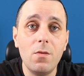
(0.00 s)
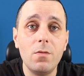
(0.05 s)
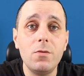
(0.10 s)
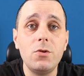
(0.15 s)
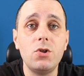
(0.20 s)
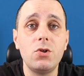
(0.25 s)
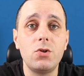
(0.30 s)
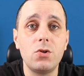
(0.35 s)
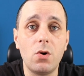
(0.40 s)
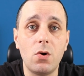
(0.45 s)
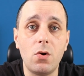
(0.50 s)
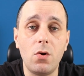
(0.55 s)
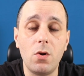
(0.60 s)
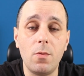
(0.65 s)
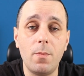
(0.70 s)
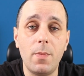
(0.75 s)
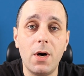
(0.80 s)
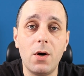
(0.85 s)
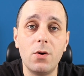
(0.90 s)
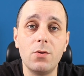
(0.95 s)
which is
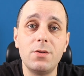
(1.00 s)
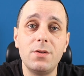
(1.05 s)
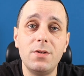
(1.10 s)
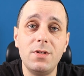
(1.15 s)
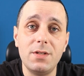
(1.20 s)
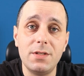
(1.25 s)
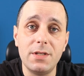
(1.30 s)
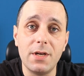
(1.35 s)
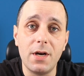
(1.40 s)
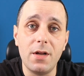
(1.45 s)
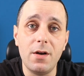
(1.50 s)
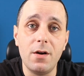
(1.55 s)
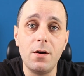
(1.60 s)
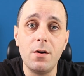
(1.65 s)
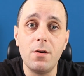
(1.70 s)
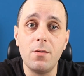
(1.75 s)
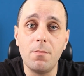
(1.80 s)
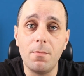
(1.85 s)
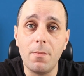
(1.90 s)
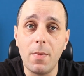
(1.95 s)
all about
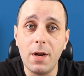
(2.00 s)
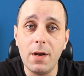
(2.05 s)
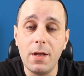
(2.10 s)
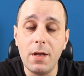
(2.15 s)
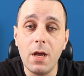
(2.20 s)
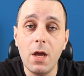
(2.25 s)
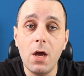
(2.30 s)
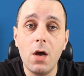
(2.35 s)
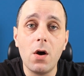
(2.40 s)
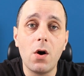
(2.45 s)
designer money.